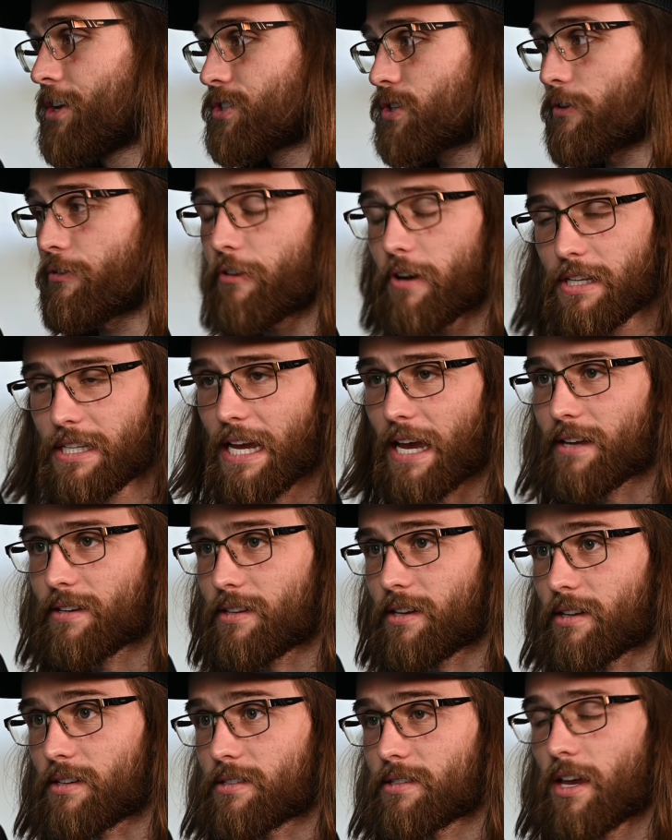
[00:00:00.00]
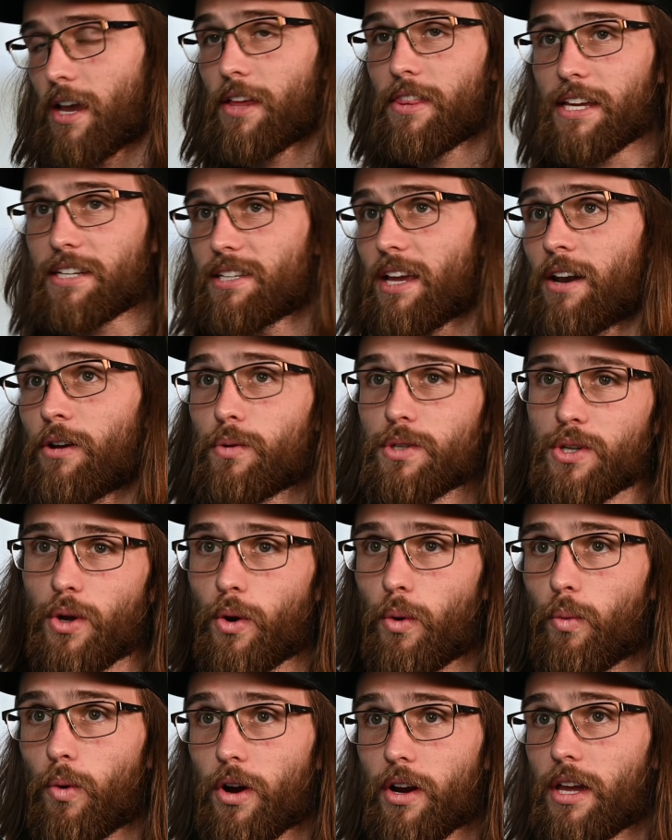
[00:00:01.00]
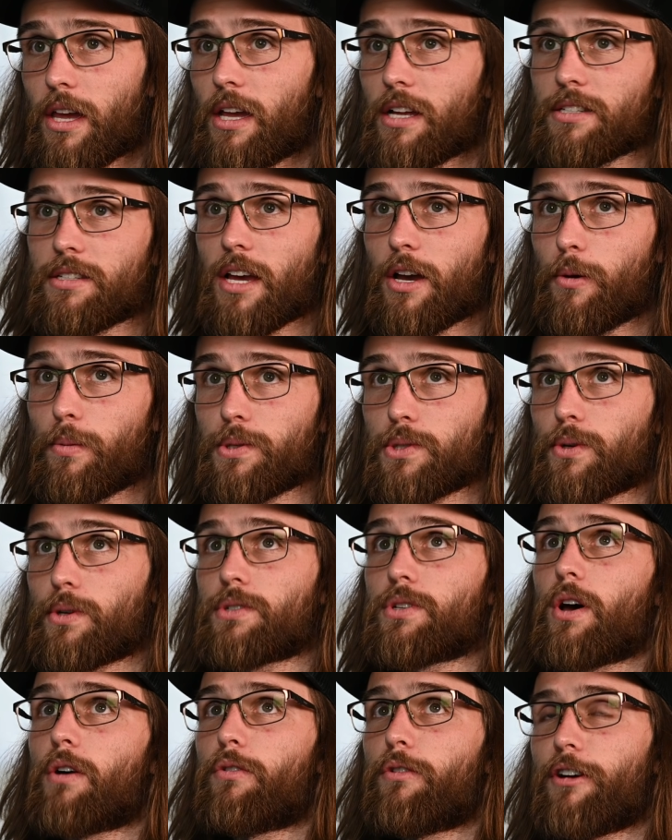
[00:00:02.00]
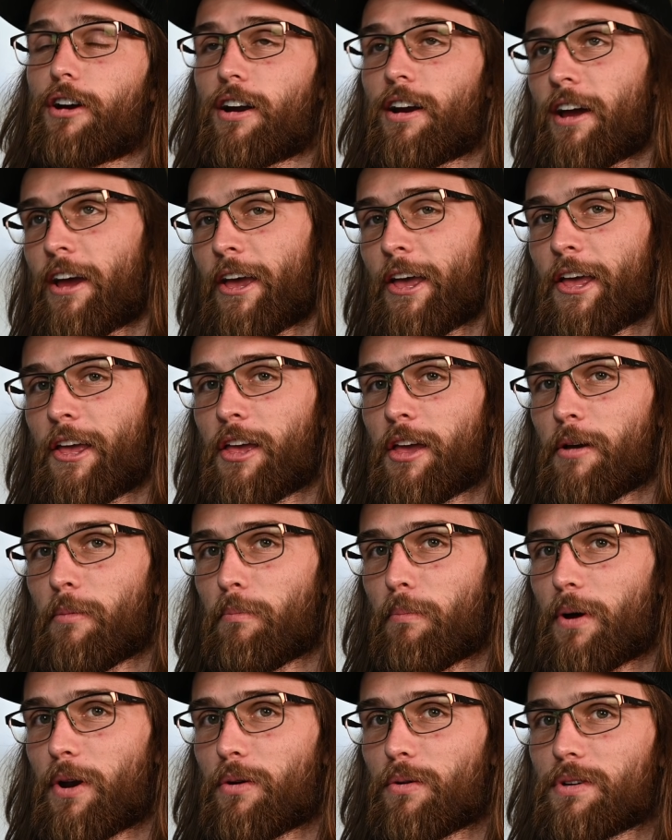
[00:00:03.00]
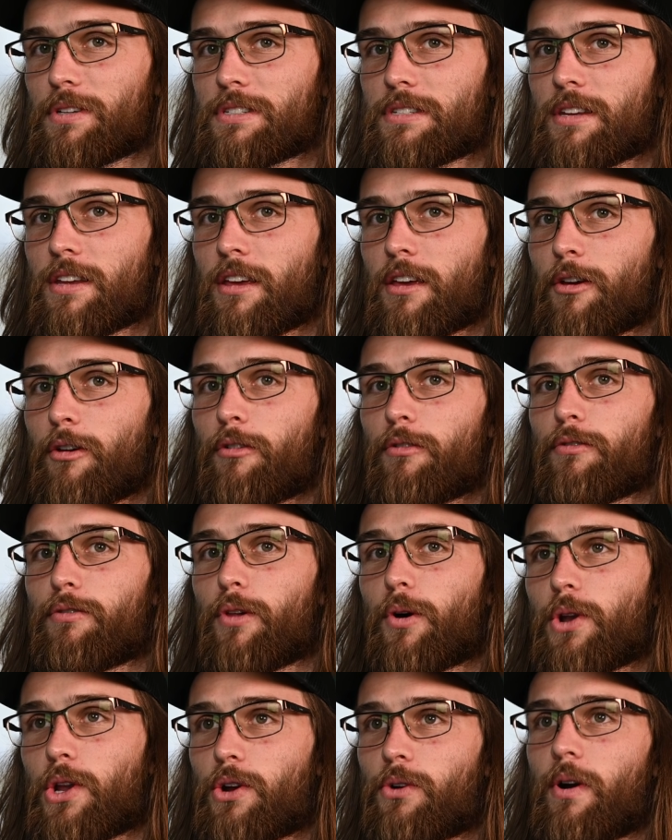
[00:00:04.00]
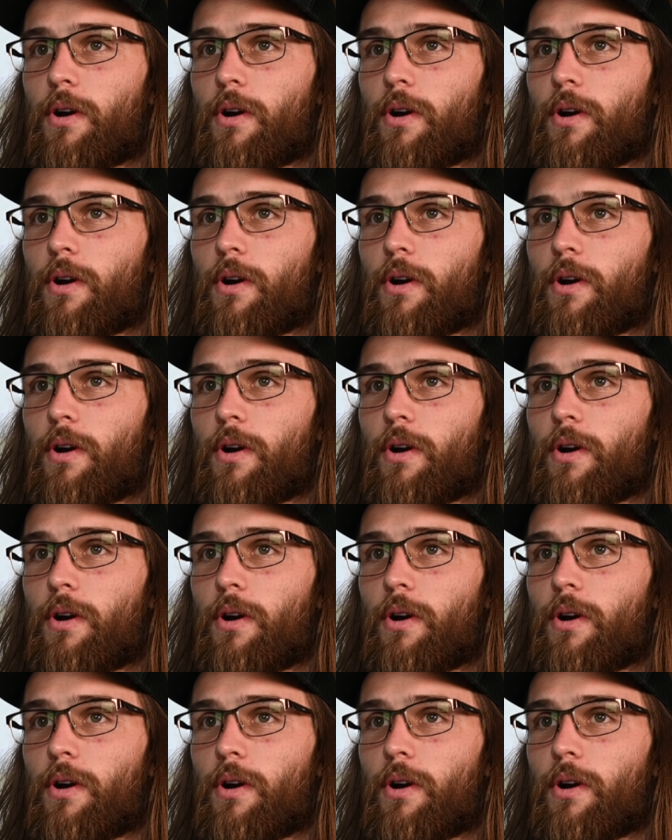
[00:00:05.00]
So FUD tactics, they said it wasn't gonna work against open source software, but it was floated